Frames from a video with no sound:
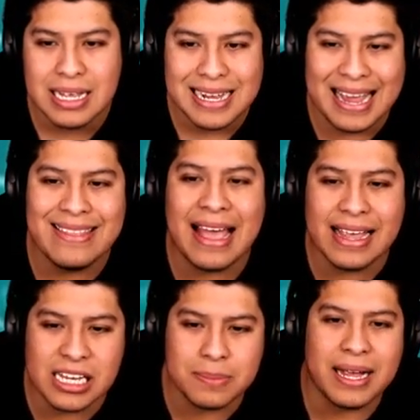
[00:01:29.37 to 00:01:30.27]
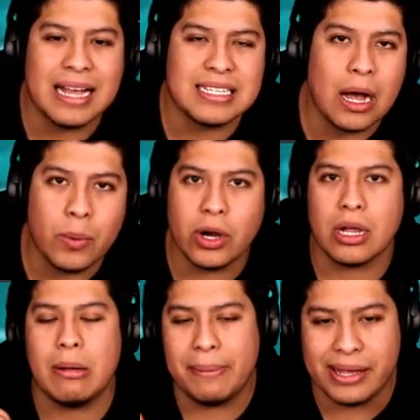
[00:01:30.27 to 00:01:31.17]
And that is, my guys, how we are going
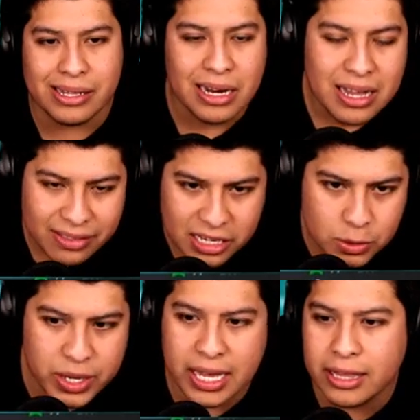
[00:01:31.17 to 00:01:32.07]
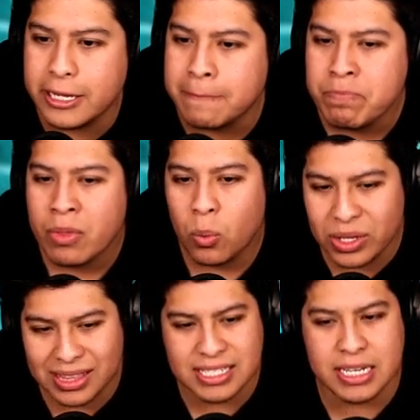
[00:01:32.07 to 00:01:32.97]
to be playing this weekend league with
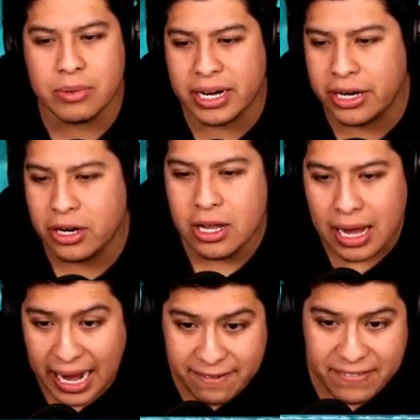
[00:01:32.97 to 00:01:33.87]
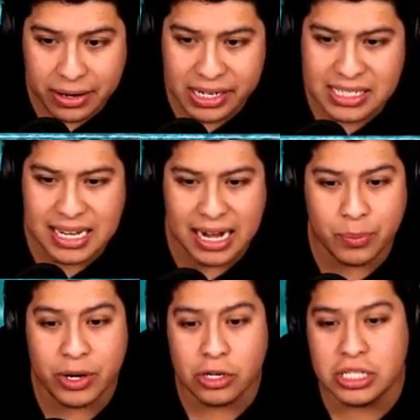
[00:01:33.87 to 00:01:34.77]
this team right here. I am very excited.
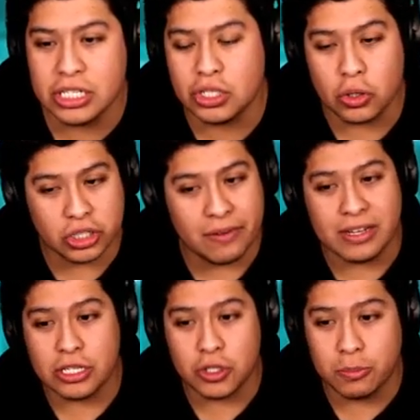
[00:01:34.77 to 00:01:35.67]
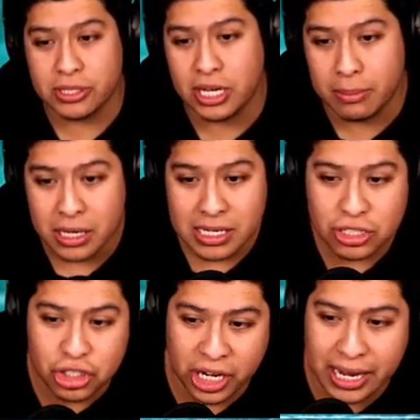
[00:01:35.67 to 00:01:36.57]
We are using Stoichkov as a super sub.
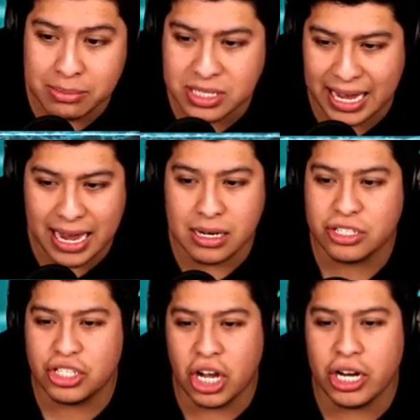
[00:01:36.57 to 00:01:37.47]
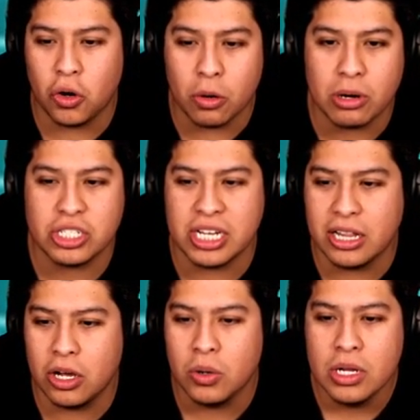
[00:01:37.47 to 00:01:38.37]
James and Son or
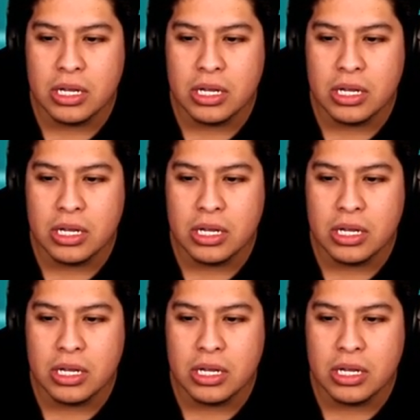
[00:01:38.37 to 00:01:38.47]
Marcelo.